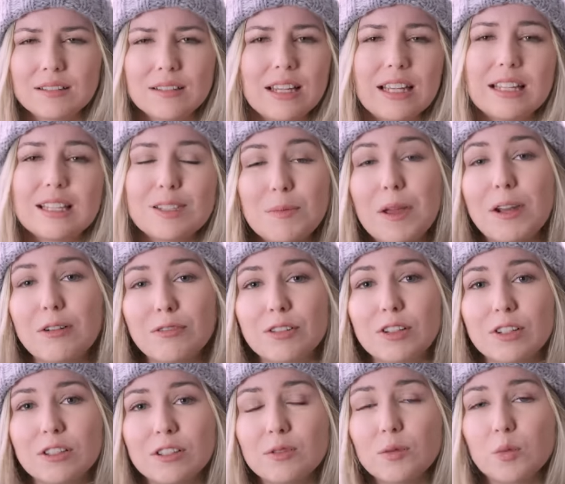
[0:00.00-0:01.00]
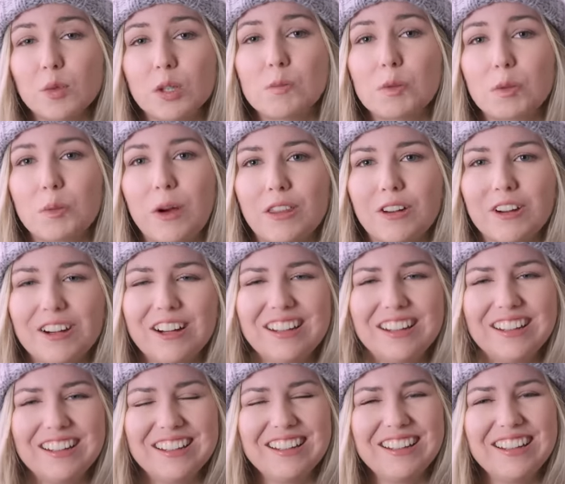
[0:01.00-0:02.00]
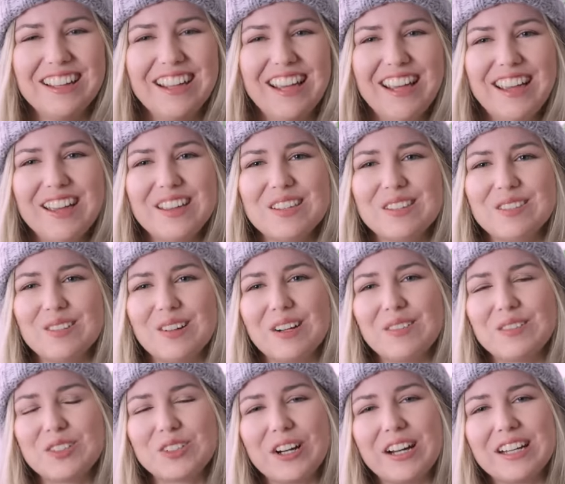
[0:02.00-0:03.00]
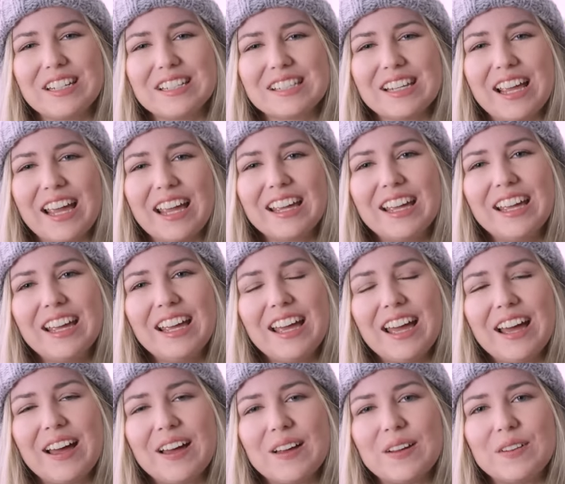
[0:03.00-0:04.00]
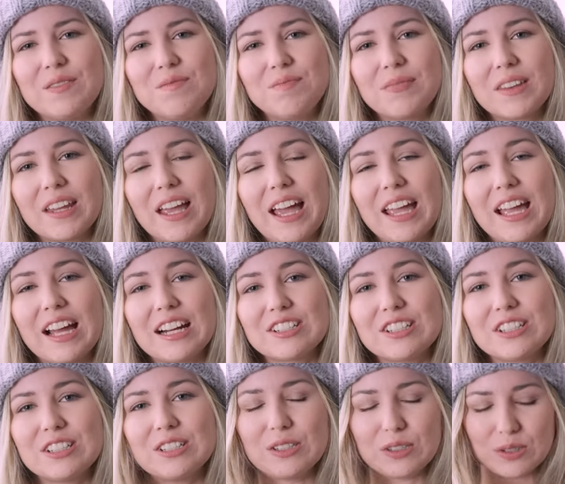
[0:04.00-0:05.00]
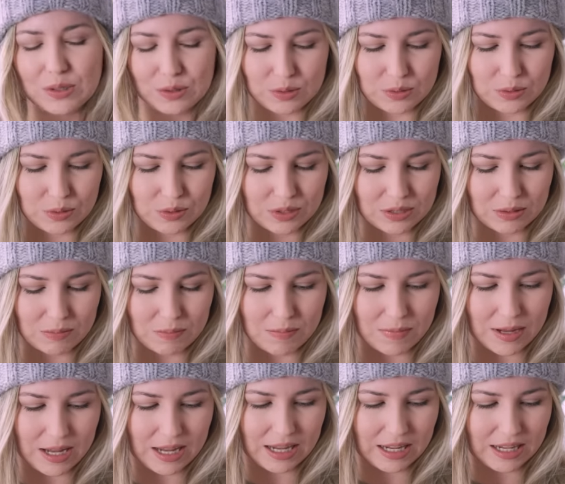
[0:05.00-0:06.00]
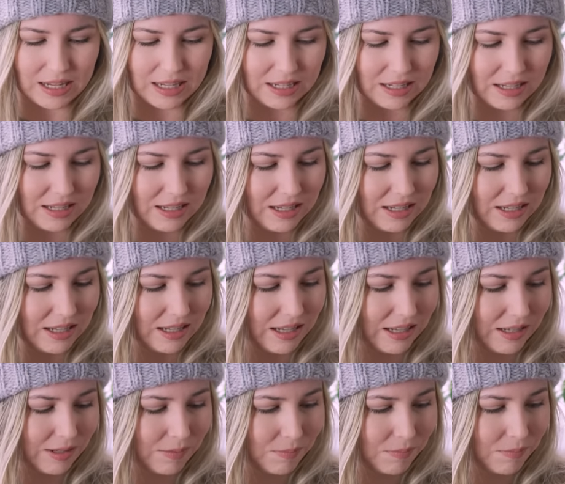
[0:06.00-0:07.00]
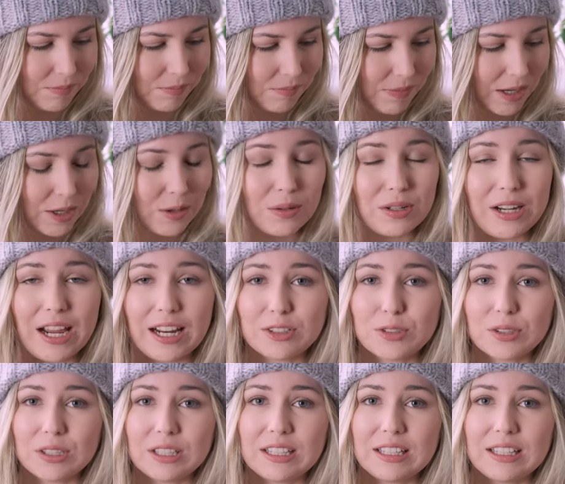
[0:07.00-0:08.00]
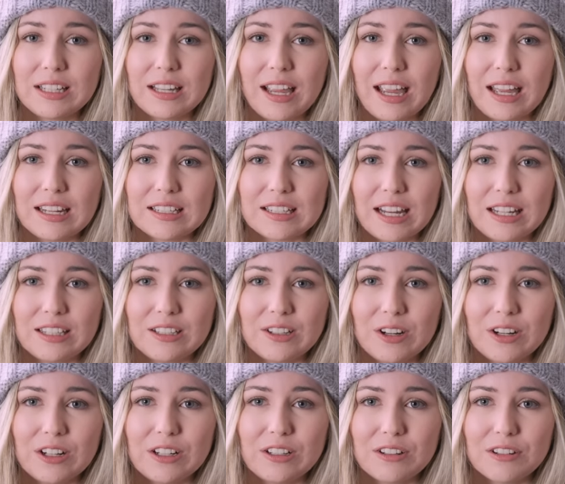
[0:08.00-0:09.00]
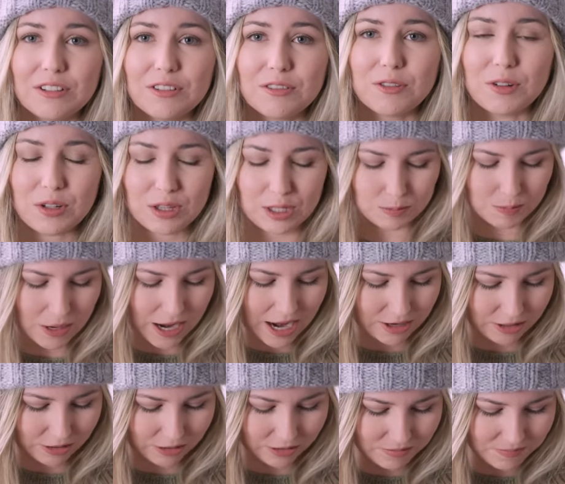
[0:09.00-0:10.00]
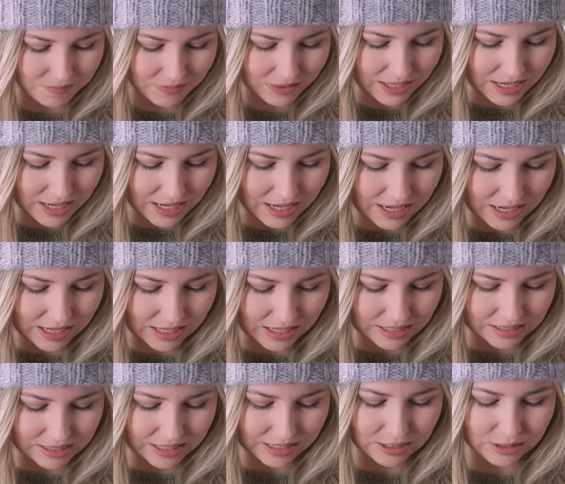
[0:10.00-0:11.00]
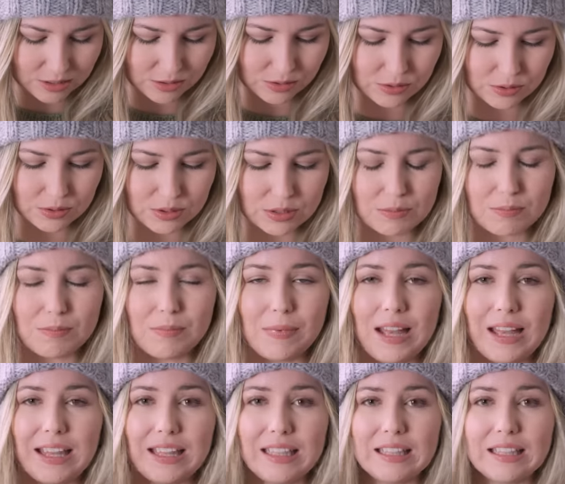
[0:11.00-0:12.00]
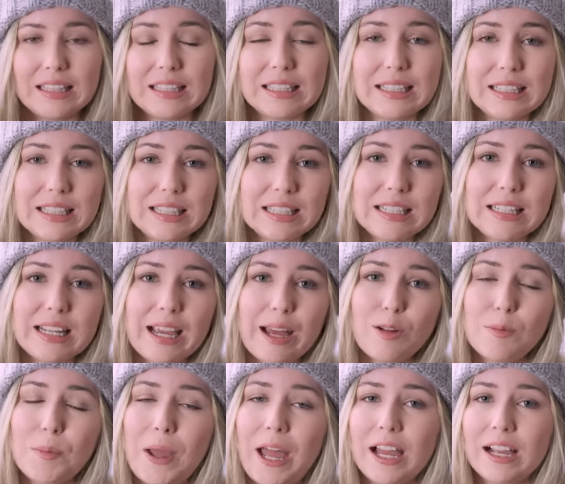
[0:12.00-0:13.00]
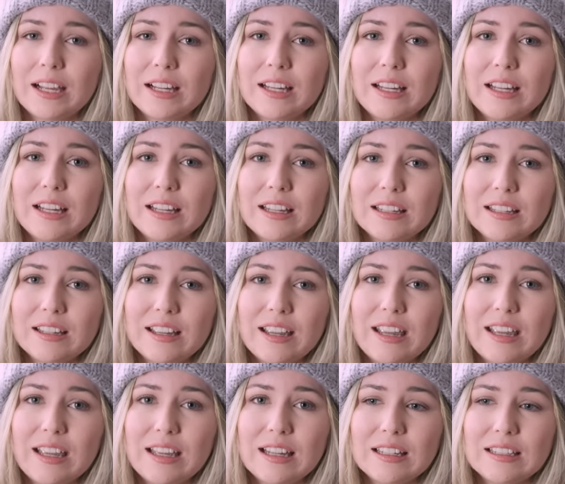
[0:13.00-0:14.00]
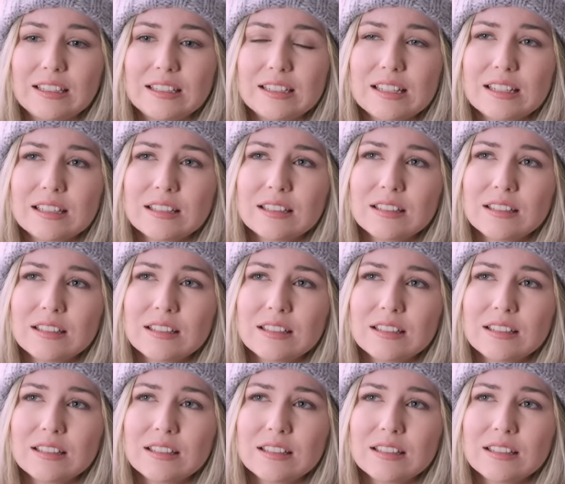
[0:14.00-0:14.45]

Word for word: It's meant for warmer weather, is what I'm trying to say. Um, I actually used my, um, my own naturally hand-dyed yarn for this pattern, and I used my linen, alpaca, and